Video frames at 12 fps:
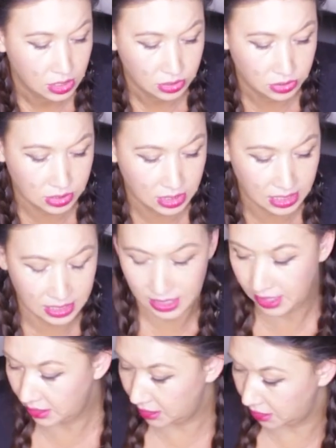It's got a
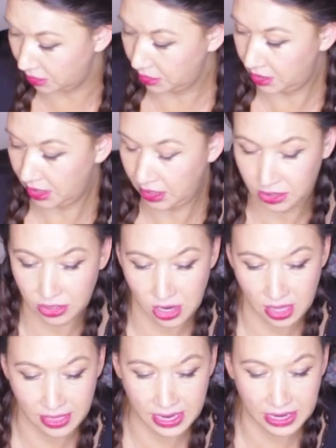nice little sticker
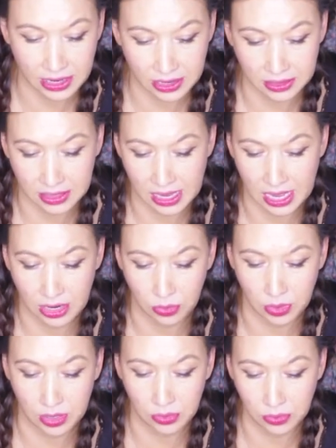on there. I
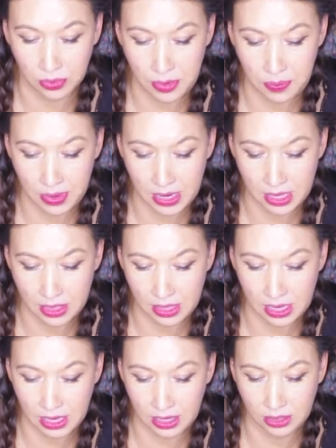don't want to rip
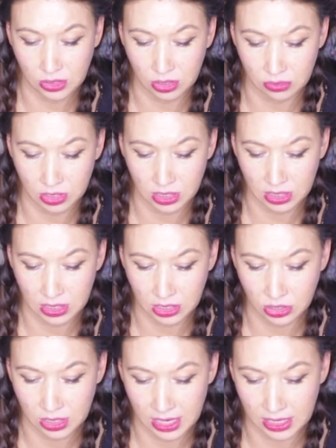anything, so I'm just
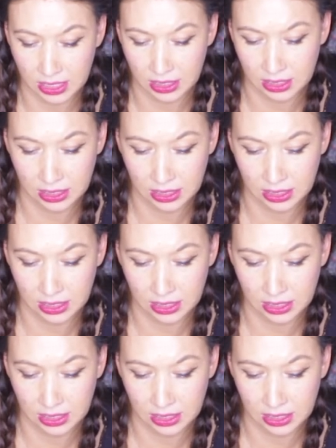gonna try to